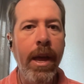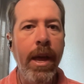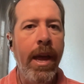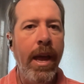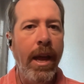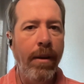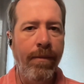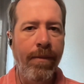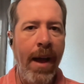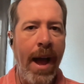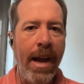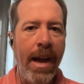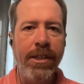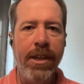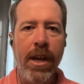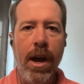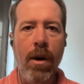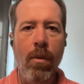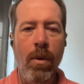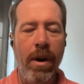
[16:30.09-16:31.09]
In fact,
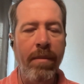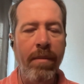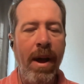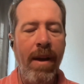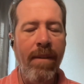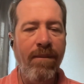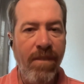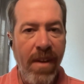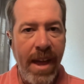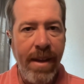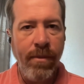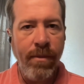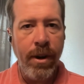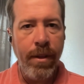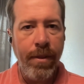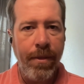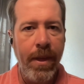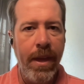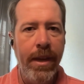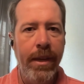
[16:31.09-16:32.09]
one of my
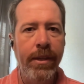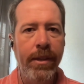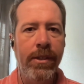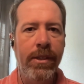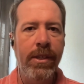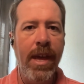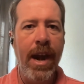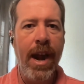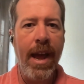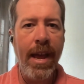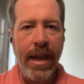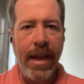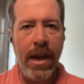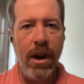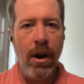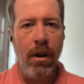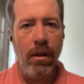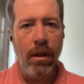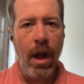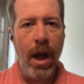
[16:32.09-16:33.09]
favorite things that I
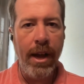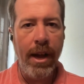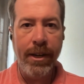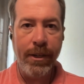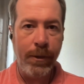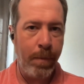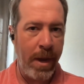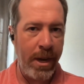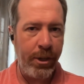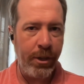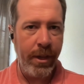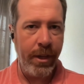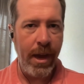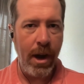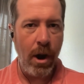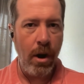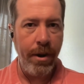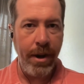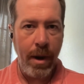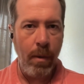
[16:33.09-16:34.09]
hear a lot, especially at
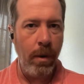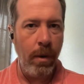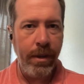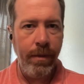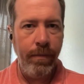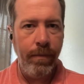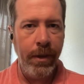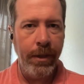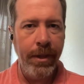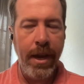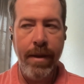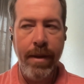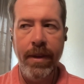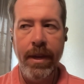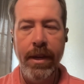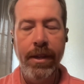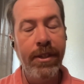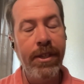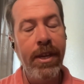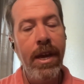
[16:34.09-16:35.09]
our networking field day
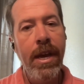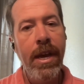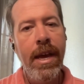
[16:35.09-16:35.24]
events,